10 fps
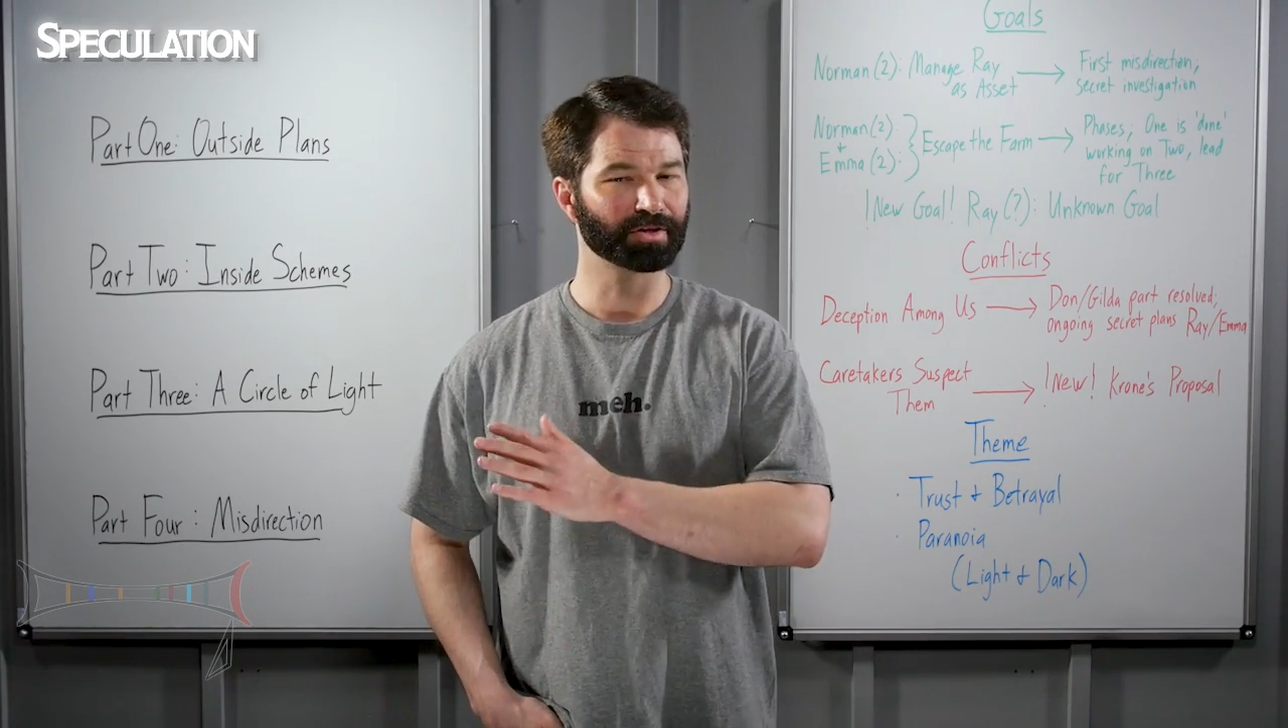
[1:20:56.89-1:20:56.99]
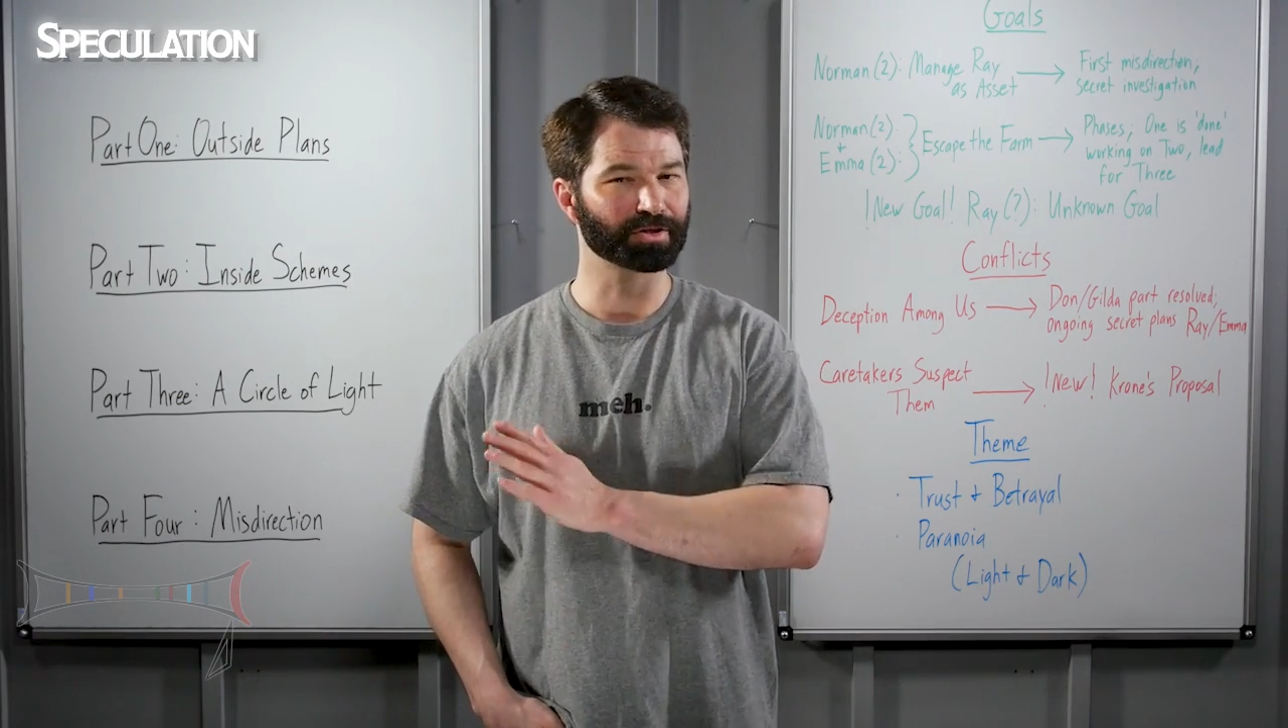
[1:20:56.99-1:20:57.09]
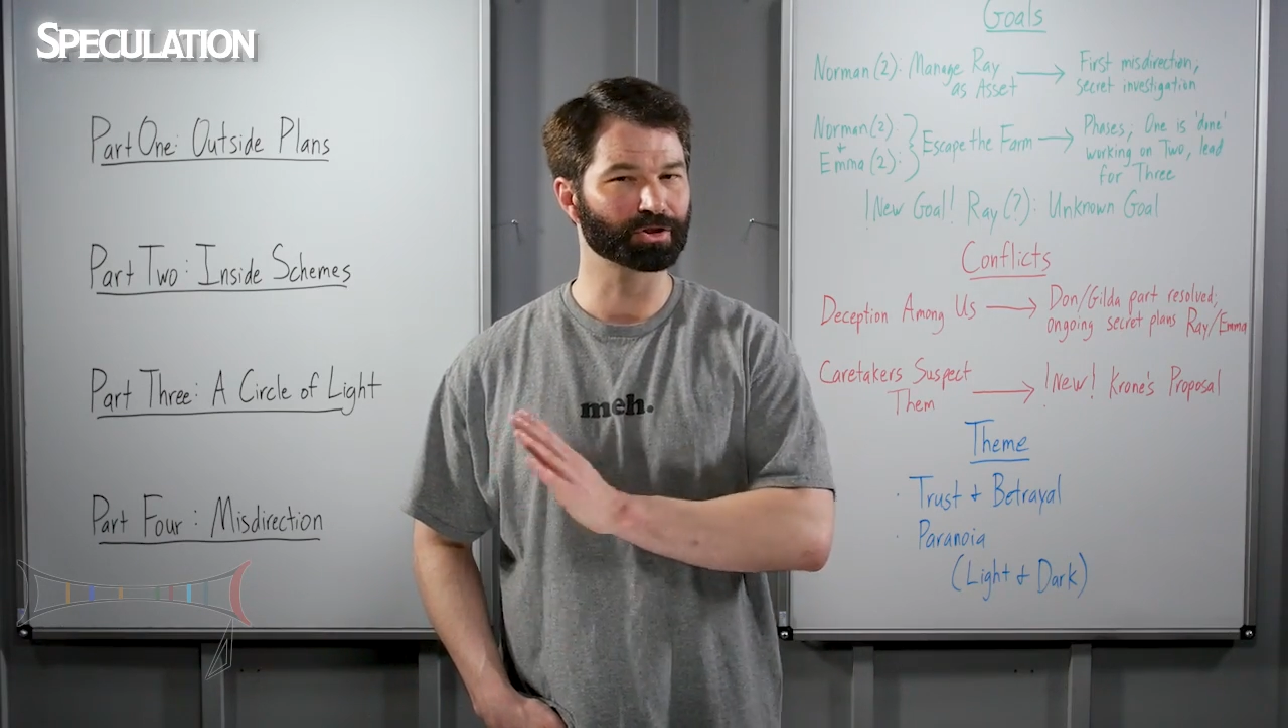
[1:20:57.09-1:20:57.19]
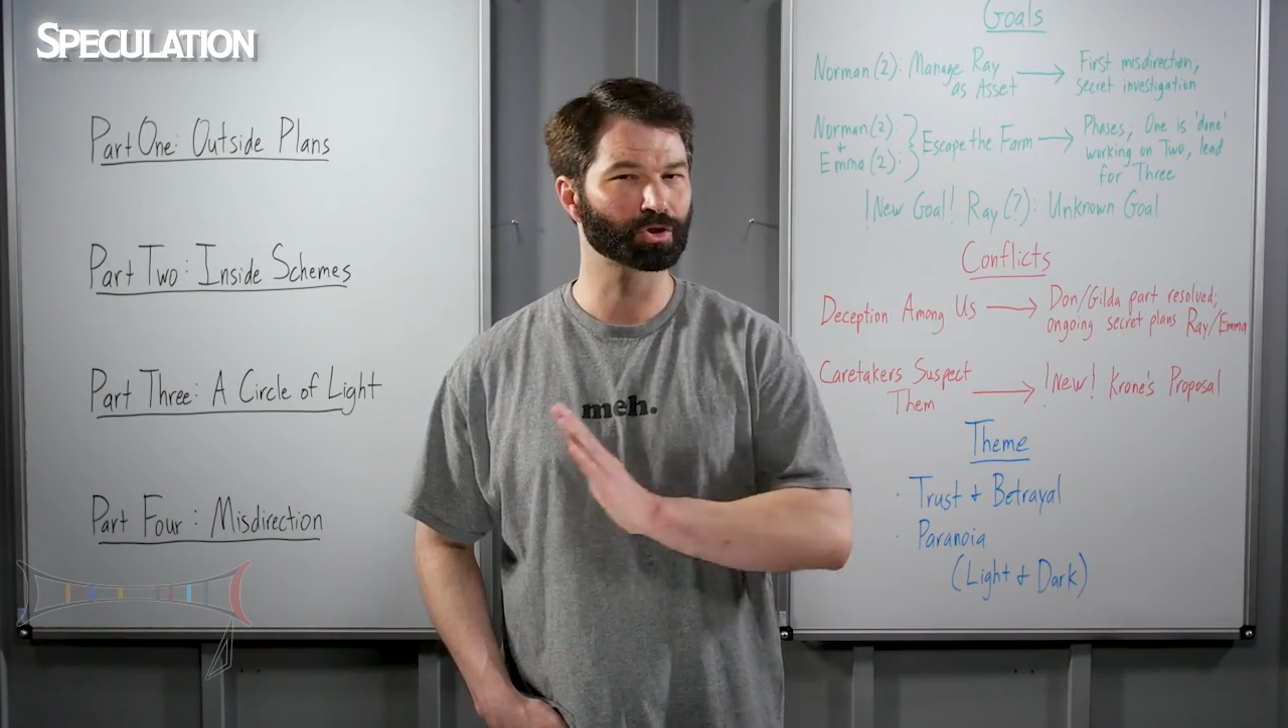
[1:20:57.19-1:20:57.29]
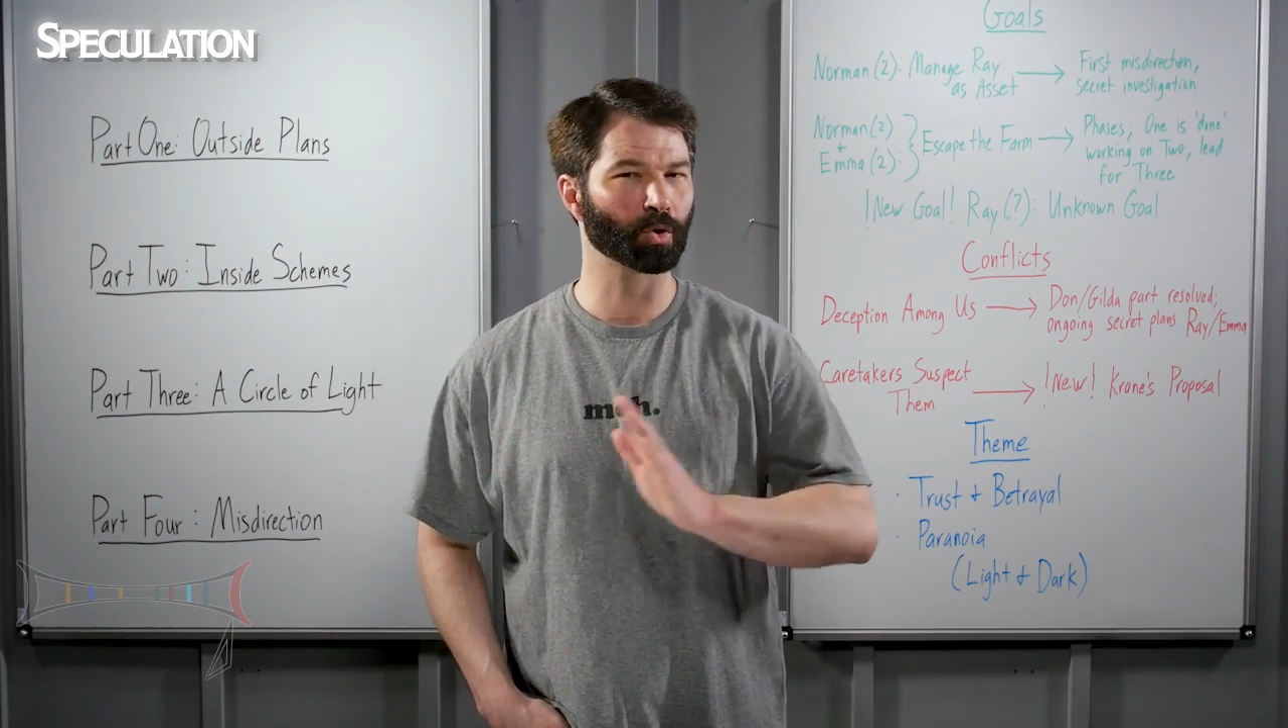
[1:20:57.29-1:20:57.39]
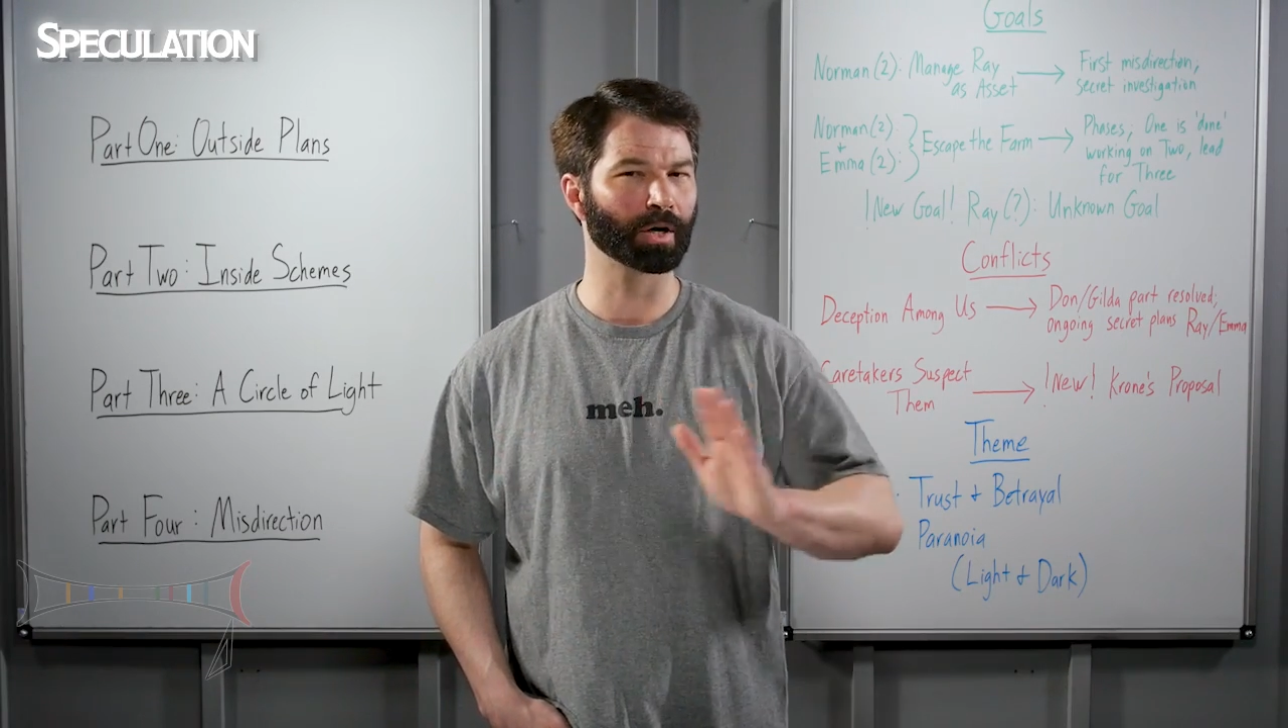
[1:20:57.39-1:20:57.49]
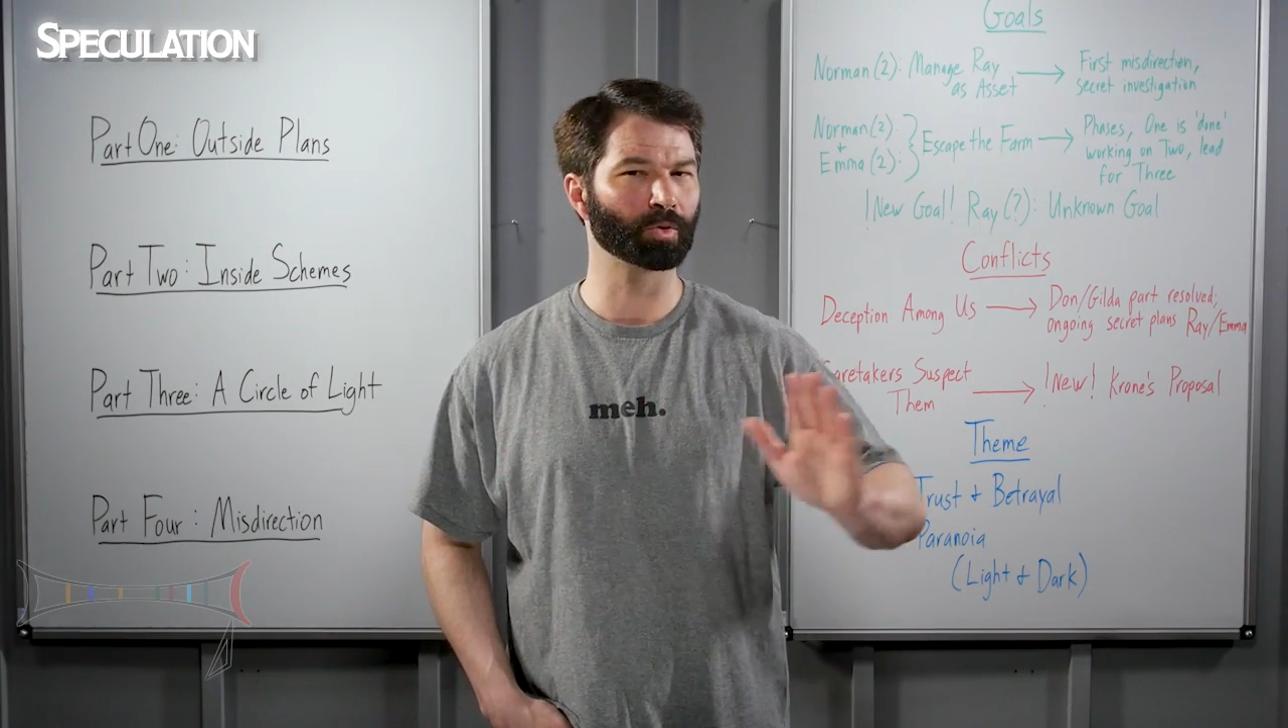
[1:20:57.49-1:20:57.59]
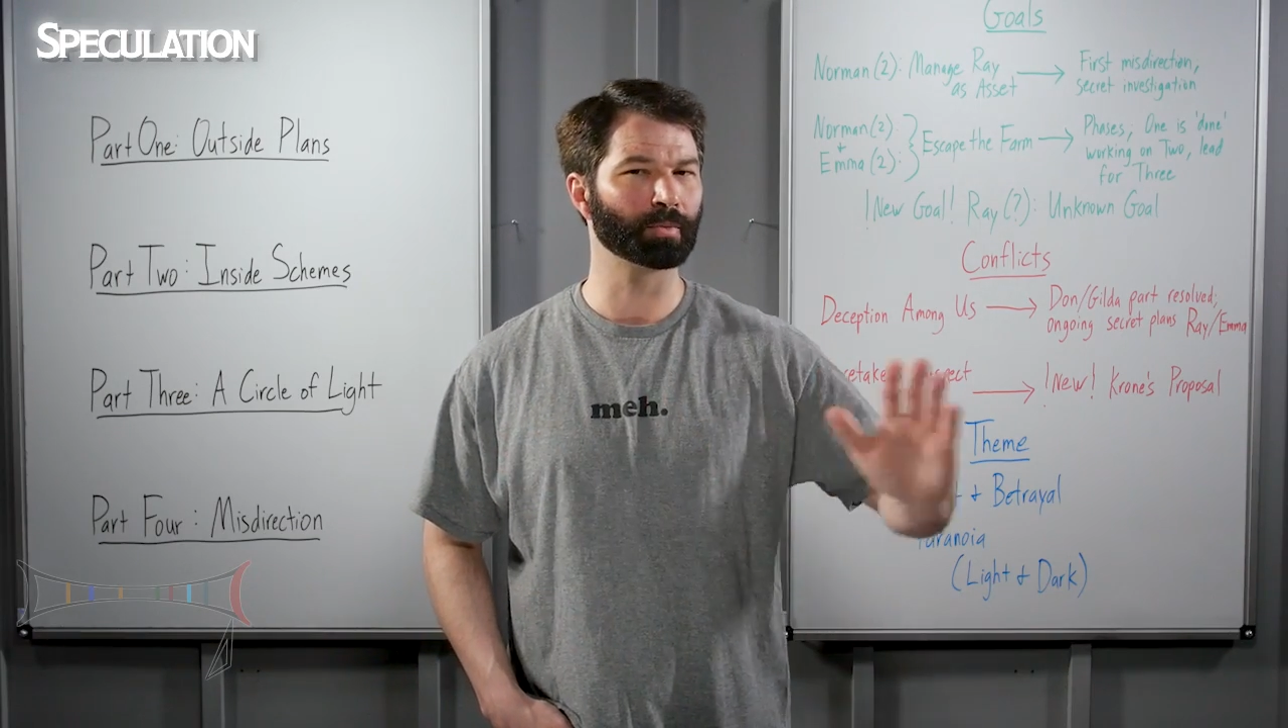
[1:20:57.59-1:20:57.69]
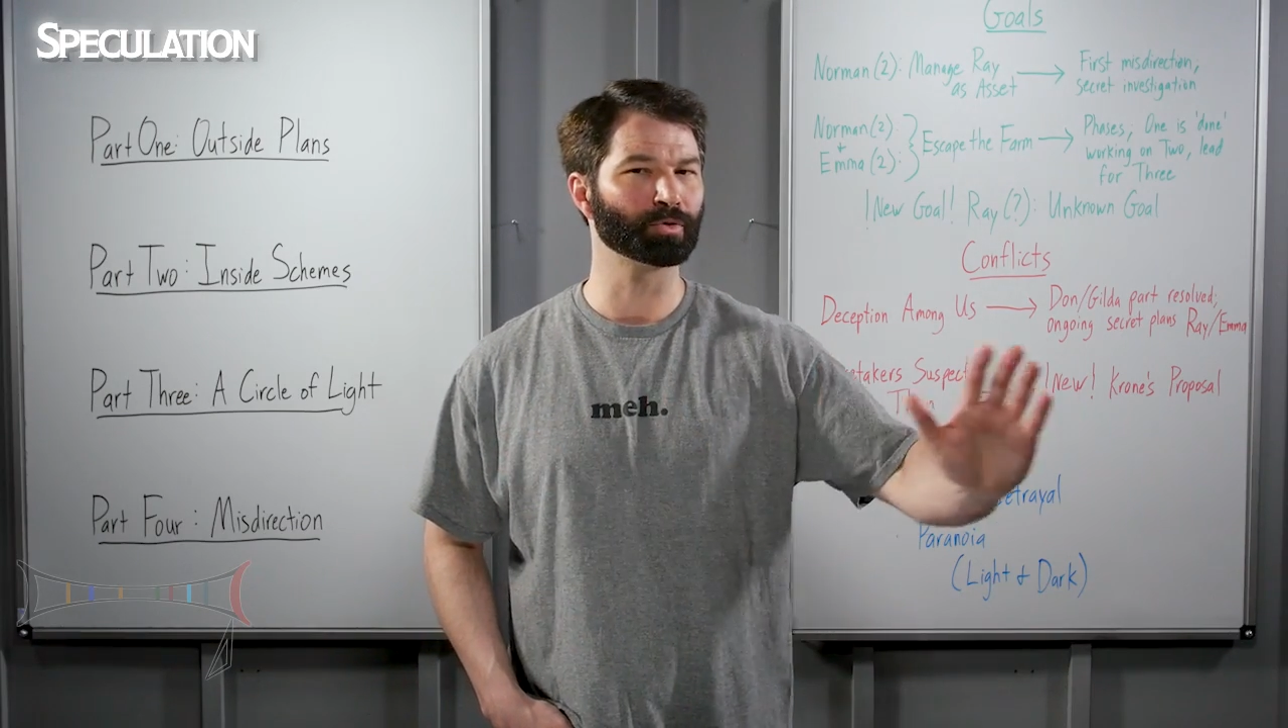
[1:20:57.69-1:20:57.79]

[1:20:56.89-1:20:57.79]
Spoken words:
that the story will